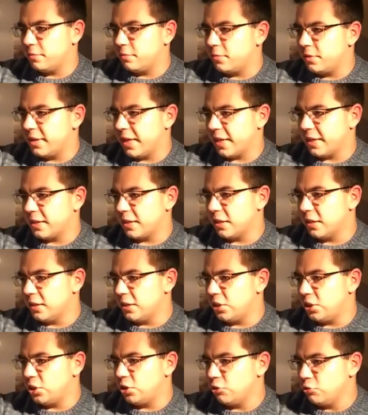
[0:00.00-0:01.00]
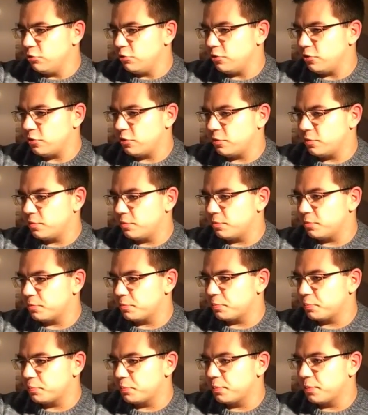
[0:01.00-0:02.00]
Technical issues.
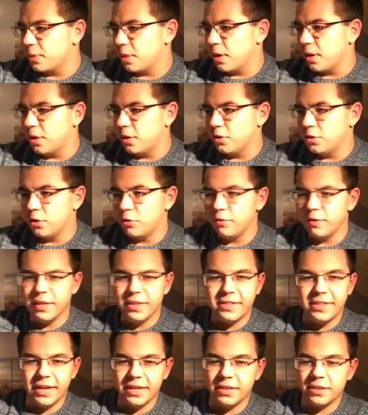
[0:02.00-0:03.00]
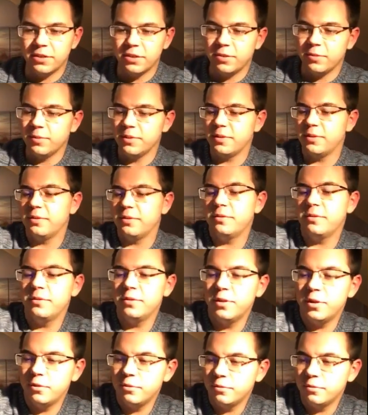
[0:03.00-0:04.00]
Not really technical, but you know,